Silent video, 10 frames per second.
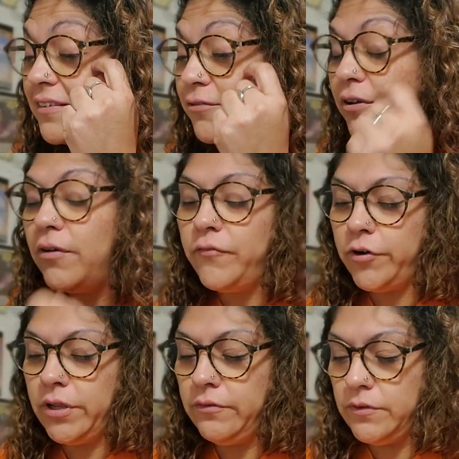
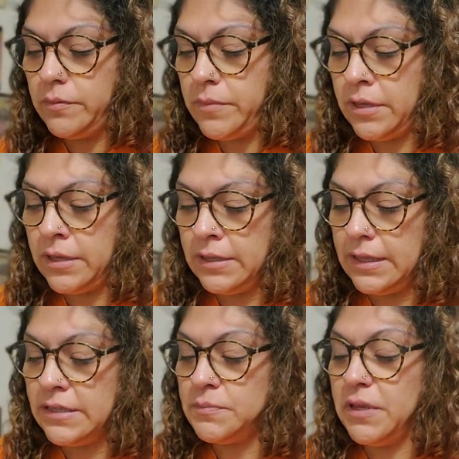comforting to me, I
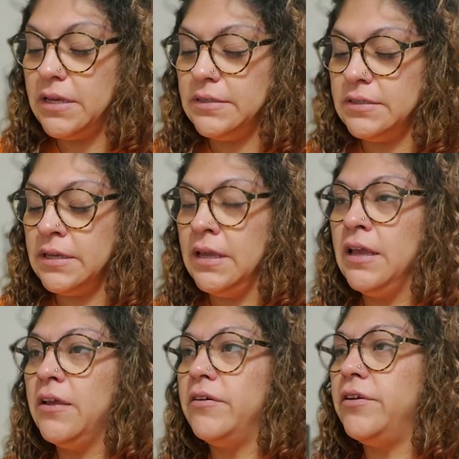guess, because,
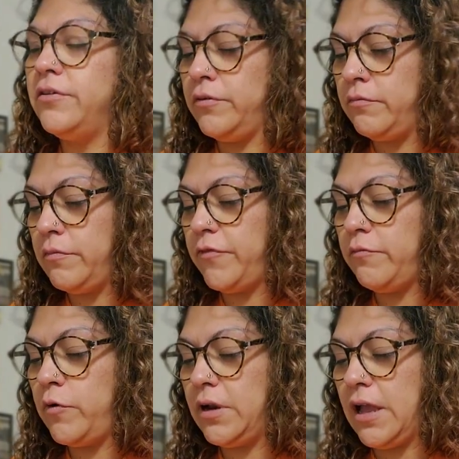you know,
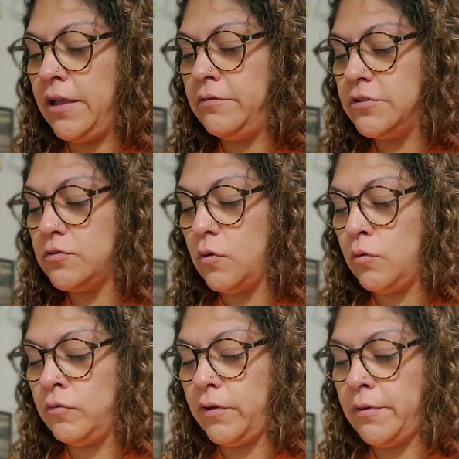from what I was
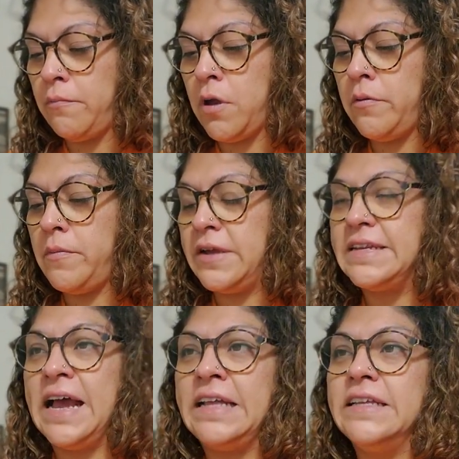told by my mom and my
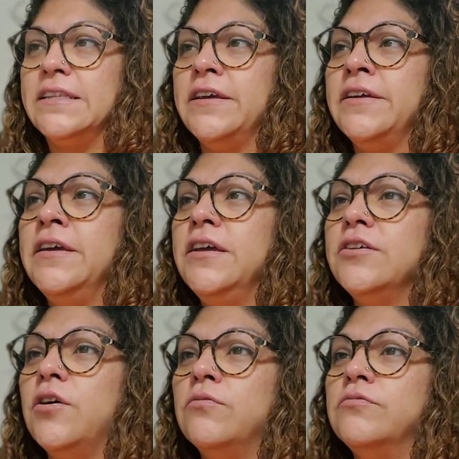dad, that they
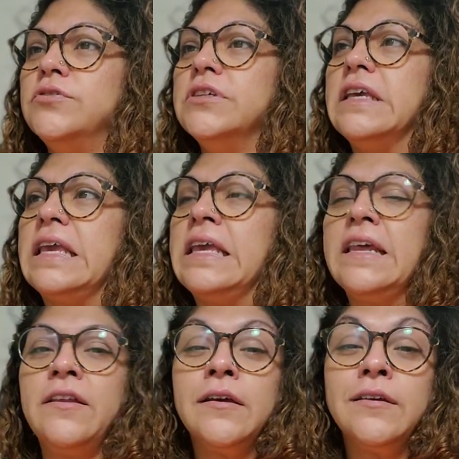go to eat
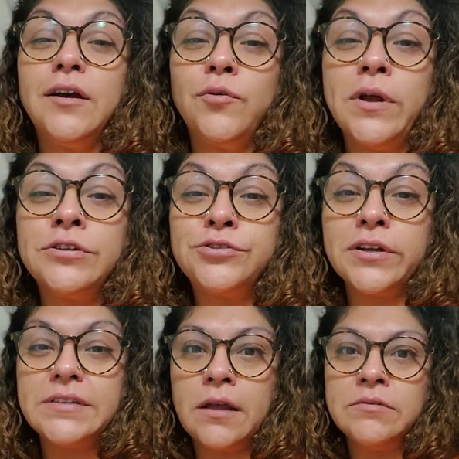at a
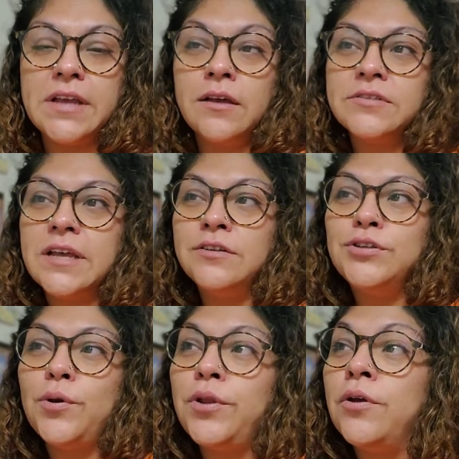restaurant downtown San
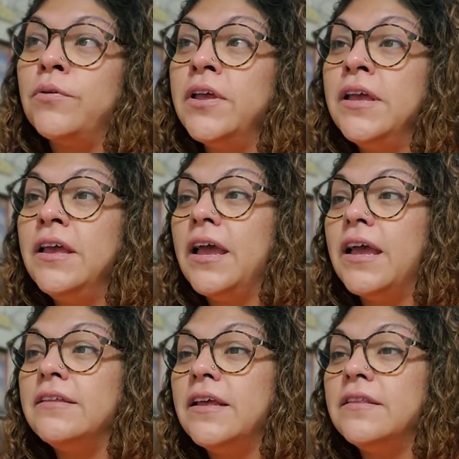Antonio,
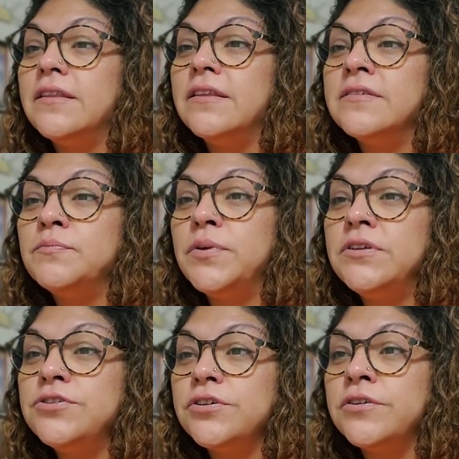and that this
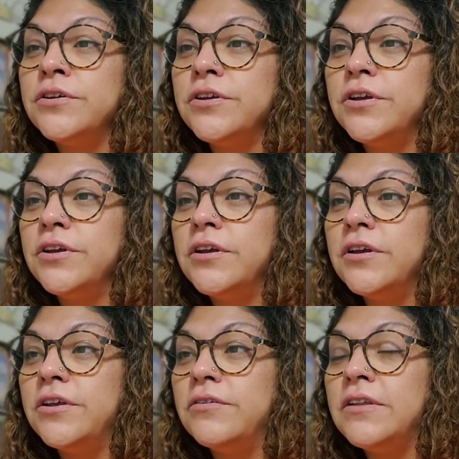picture,
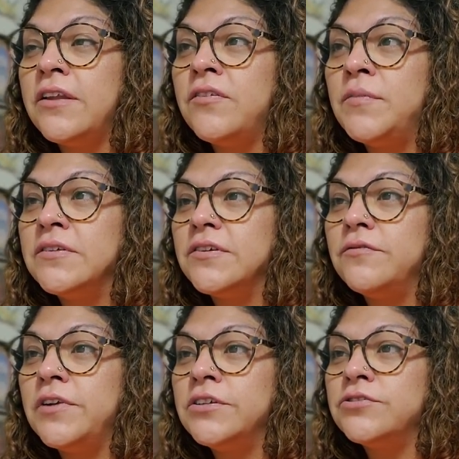you know, a lot of the Mexican
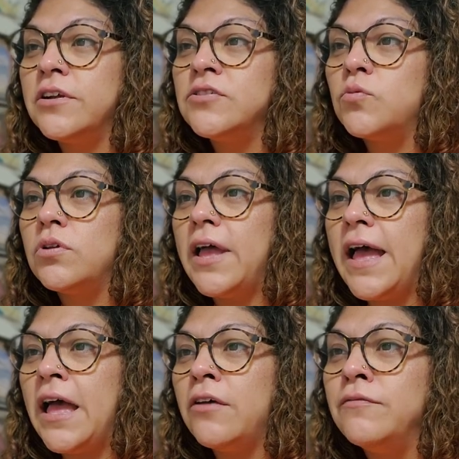restaurants will
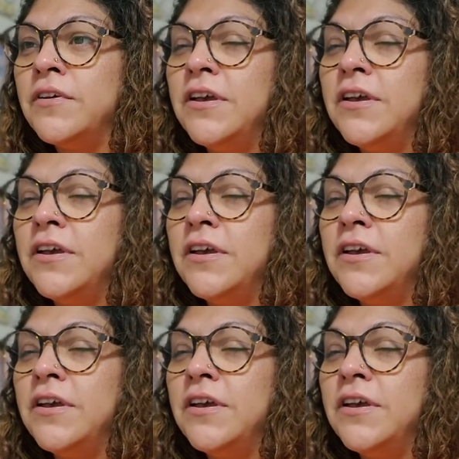have,